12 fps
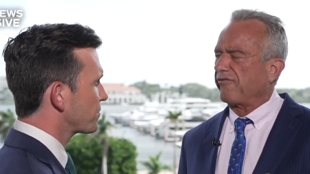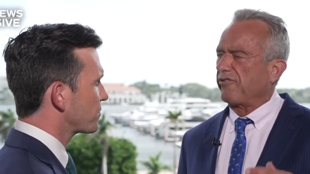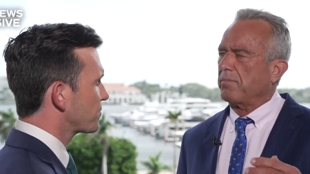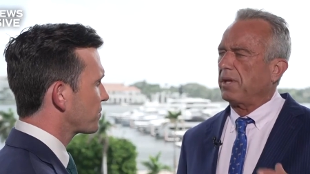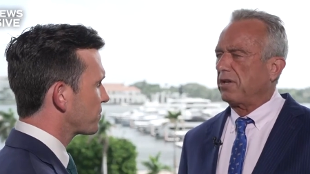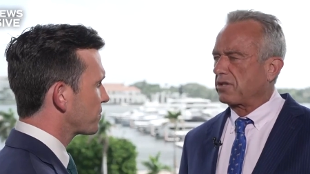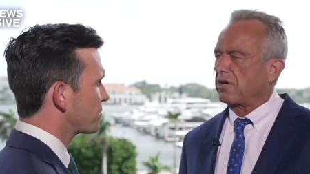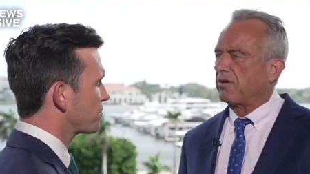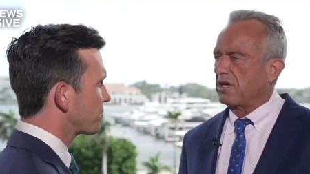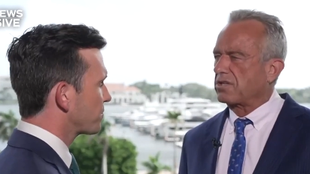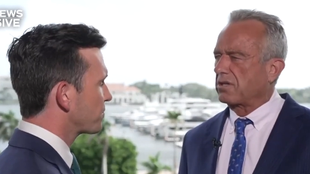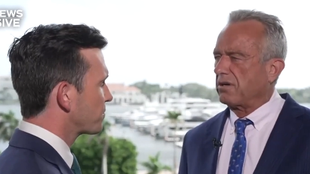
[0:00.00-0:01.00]
Speaker 1: for
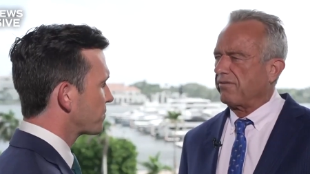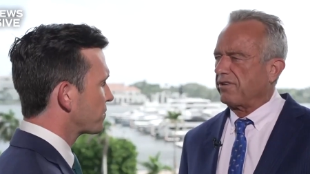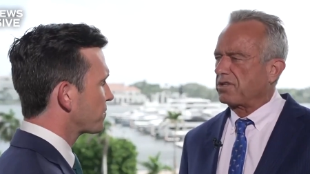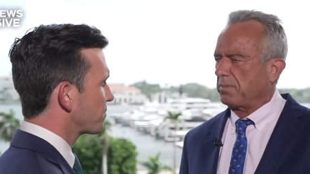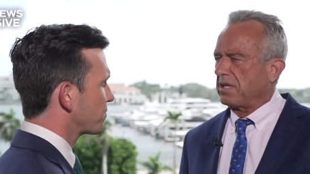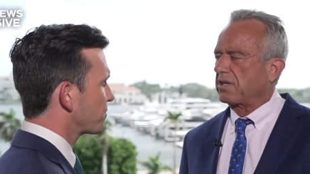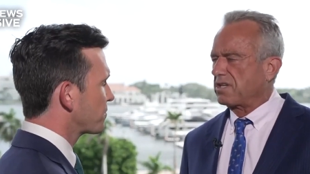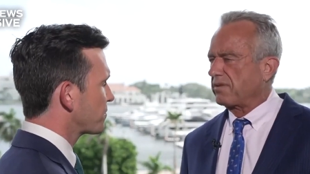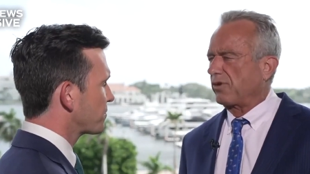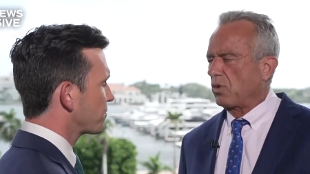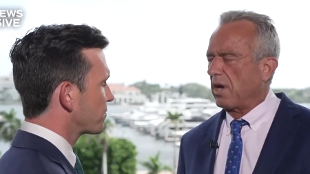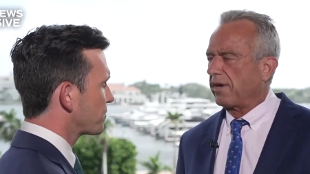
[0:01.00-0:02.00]
military service because of
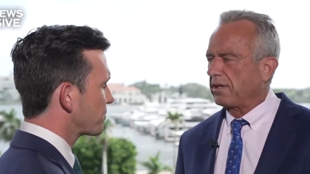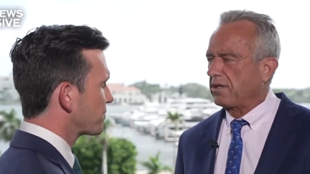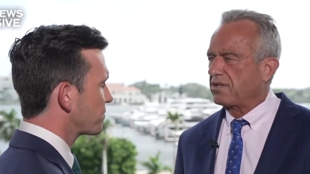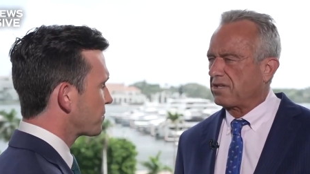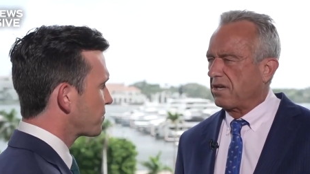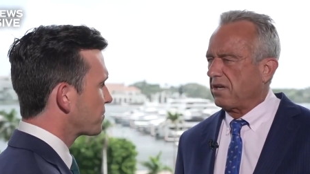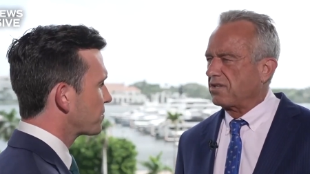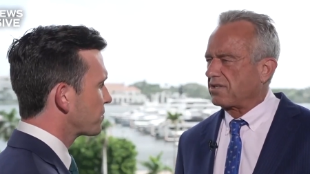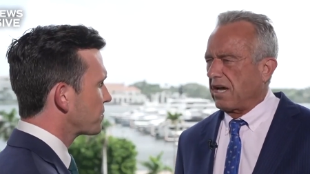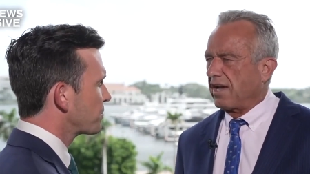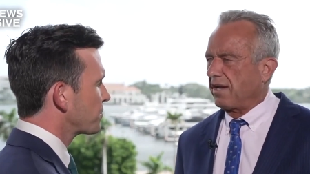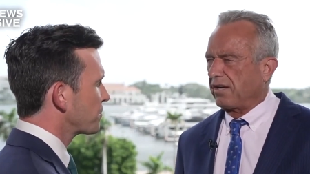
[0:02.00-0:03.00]
chronic disease
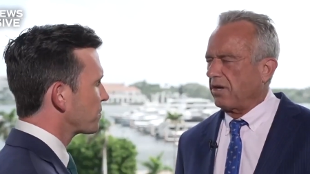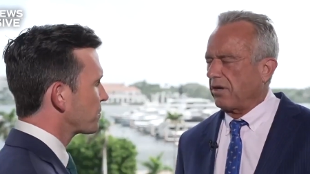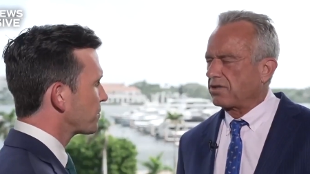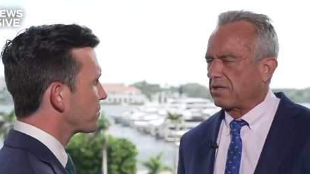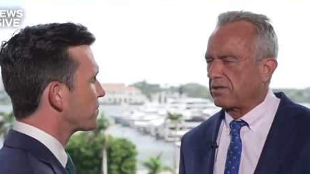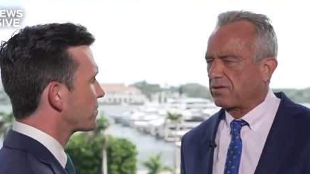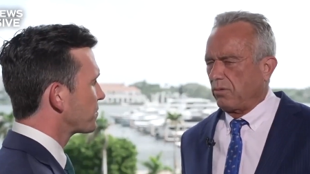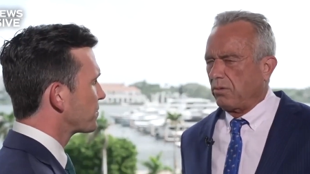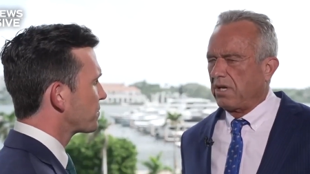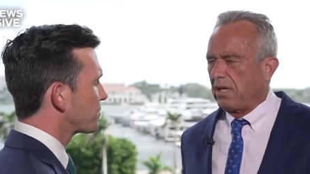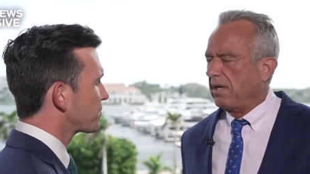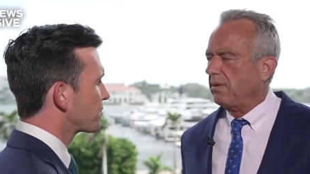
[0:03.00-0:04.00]
diagnosis.
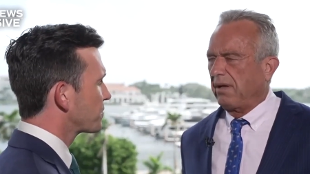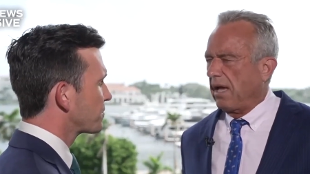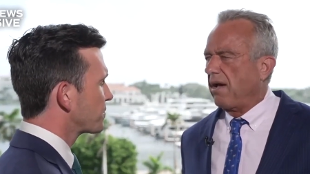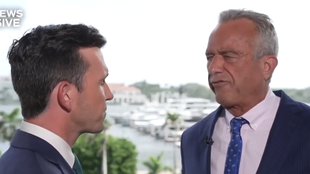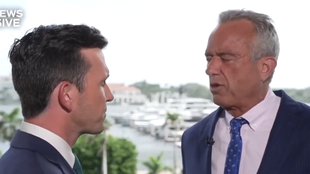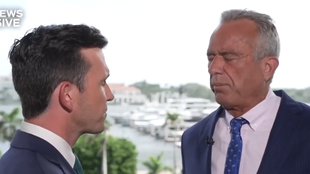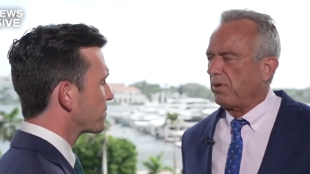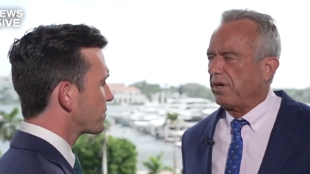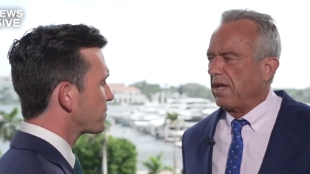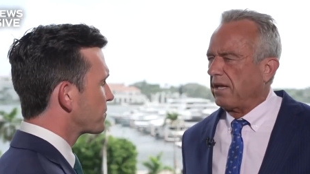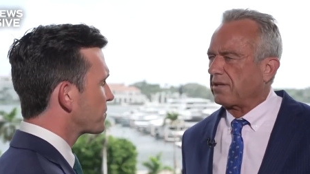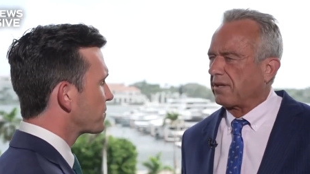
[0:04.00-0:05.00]
We have to put an
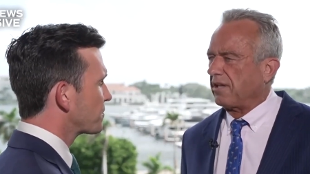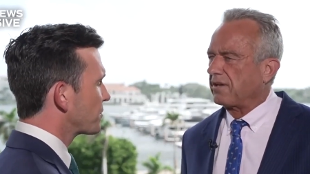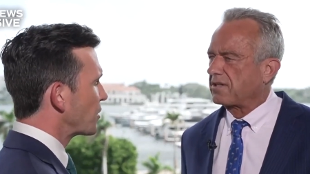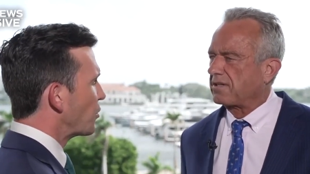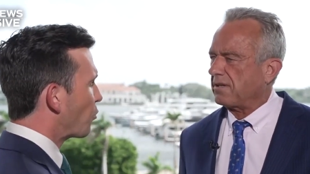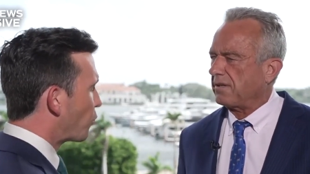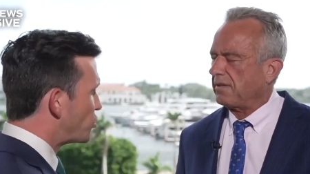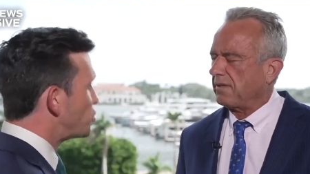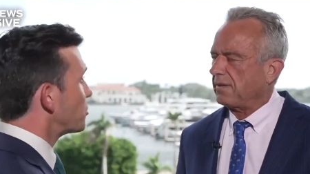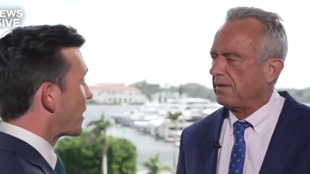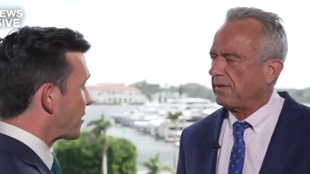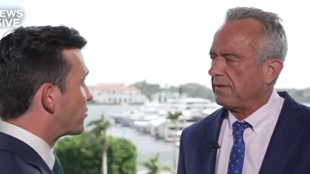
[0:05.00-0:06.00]
end to this.
Speaker 2: Would you
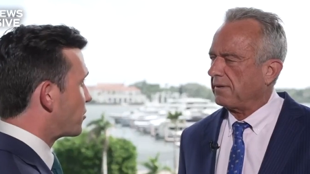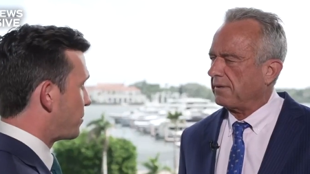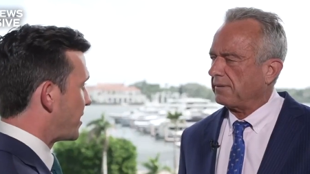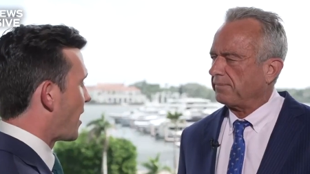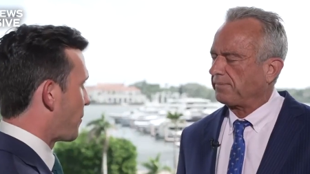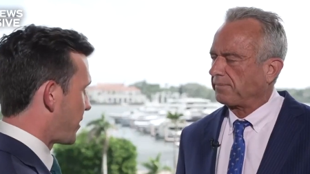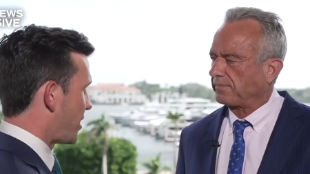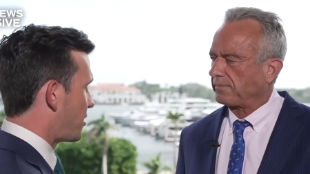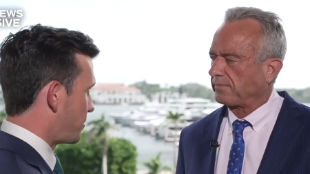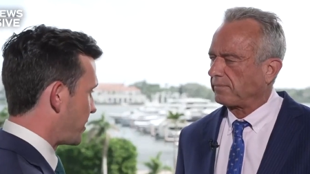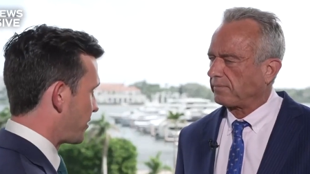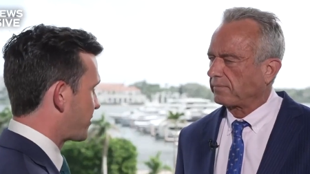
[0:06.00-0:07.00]
like to be nominated
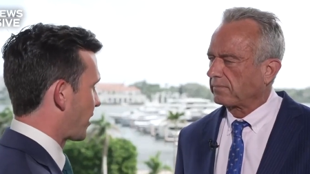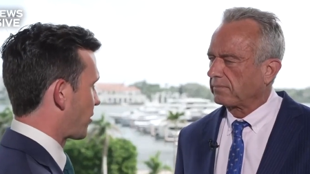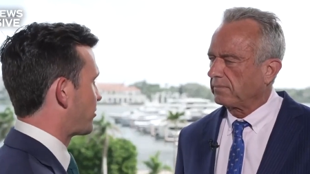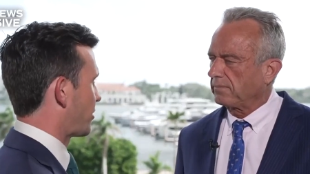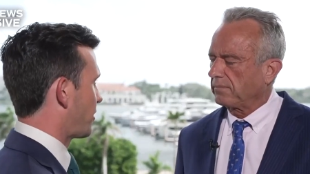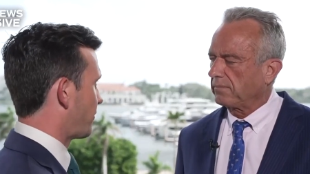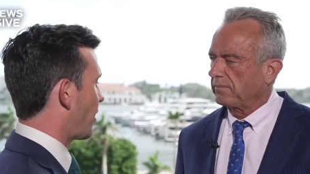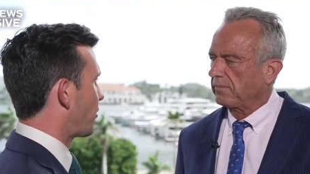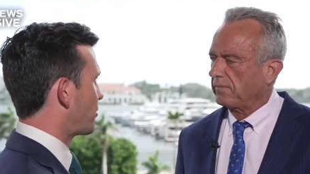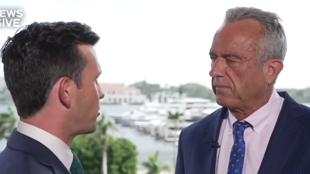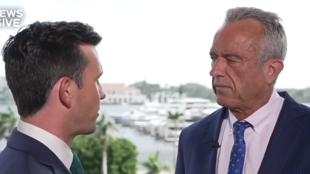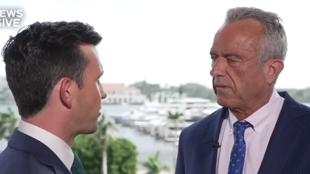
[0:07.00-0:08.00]
to be the Secretary of Health
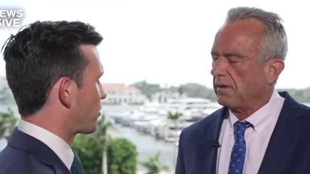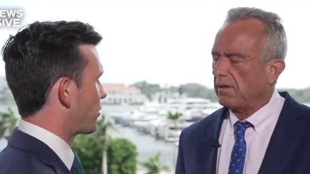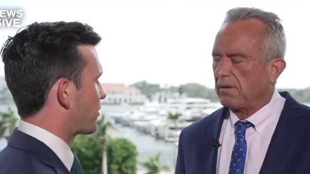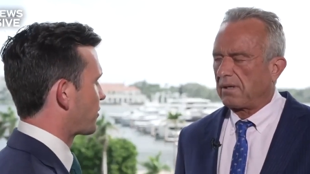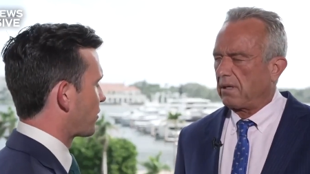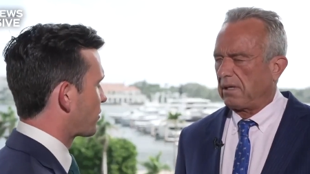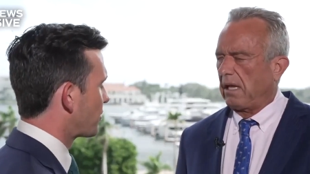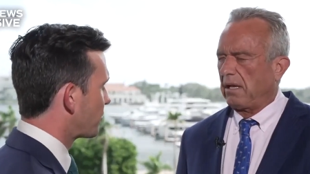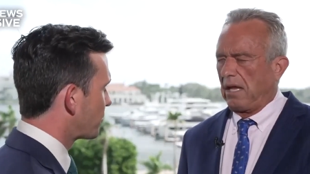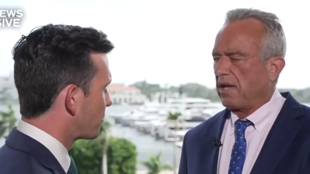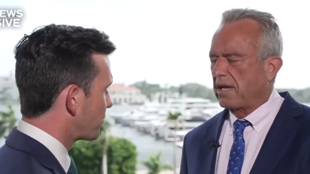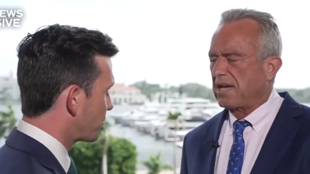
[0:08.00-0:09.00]
and Human Services?
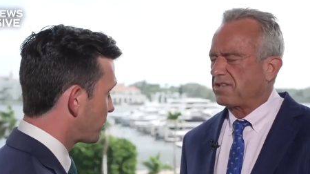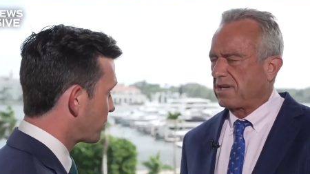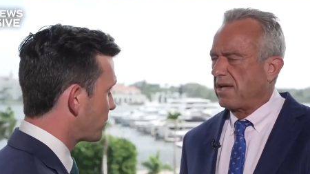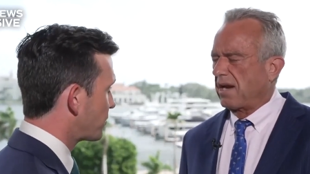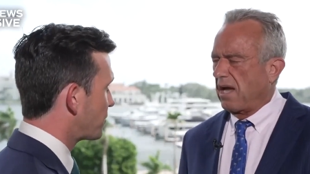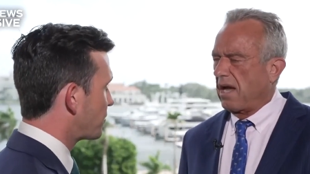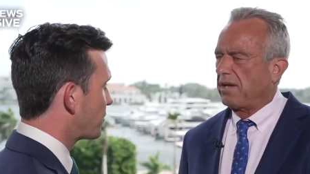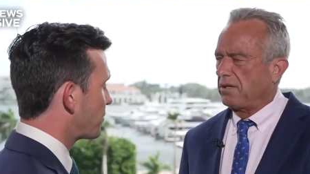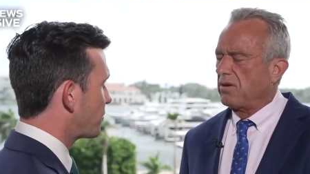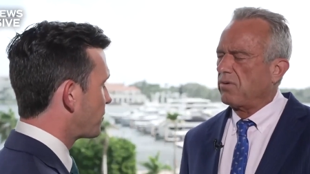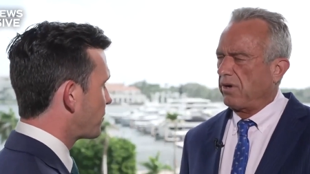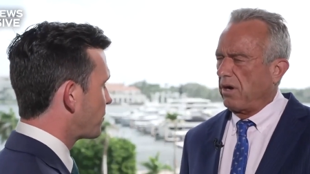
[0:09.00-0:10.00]
Speaker 1: Like I said, I
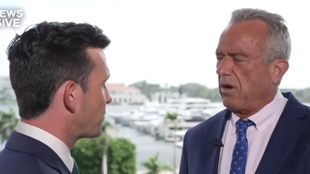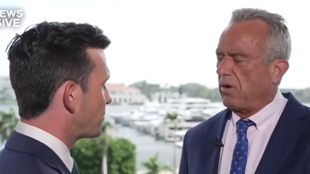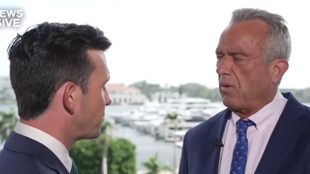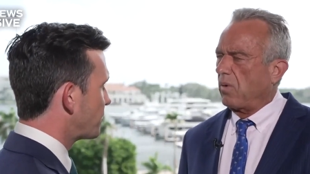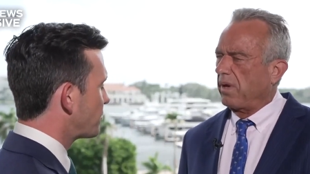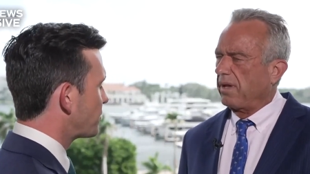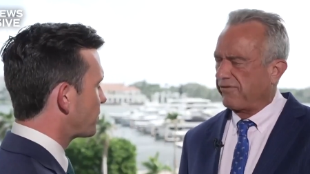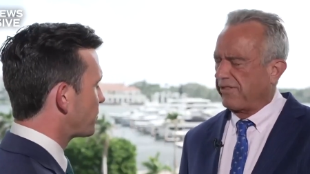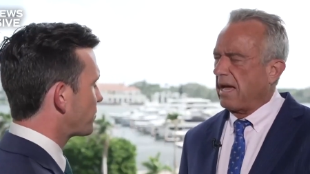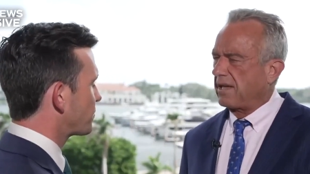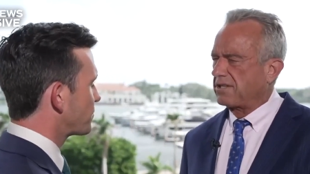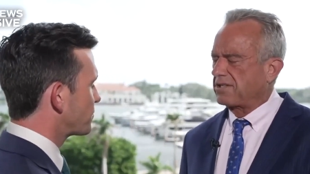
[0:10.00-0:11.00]
don't know if
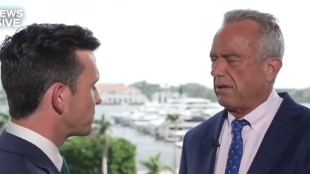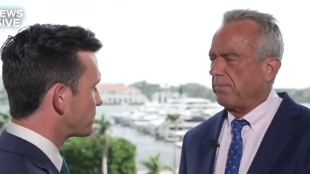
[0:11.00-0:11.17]
that's the